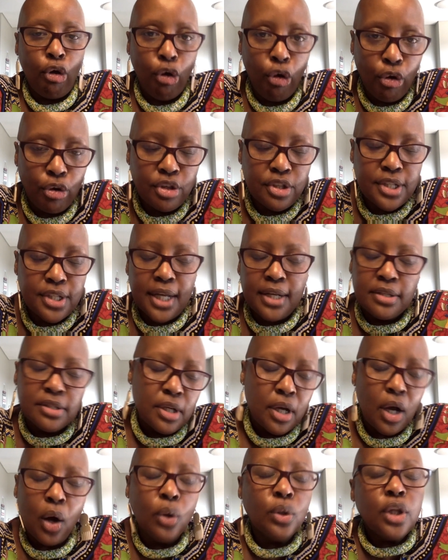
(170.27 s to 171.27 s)
hurt and
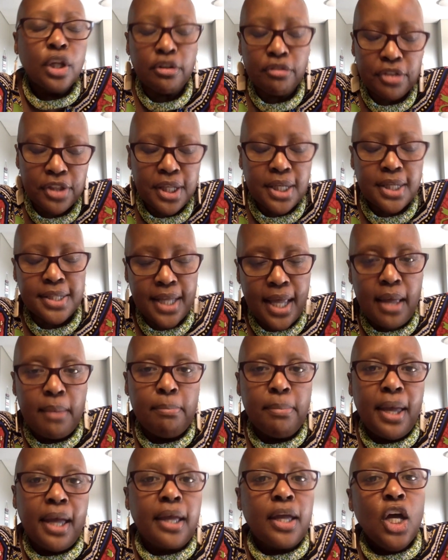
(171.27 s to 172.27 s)
a whole lot of things
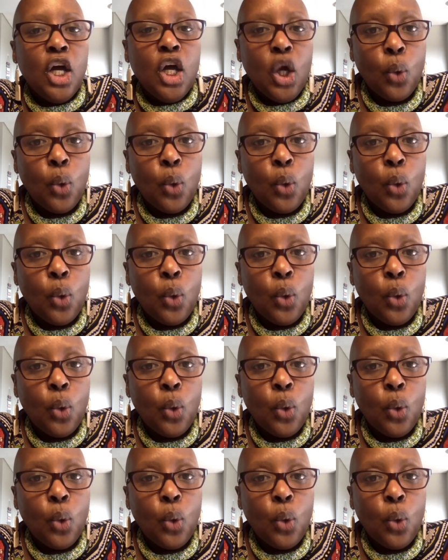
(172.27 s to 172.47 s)
came back,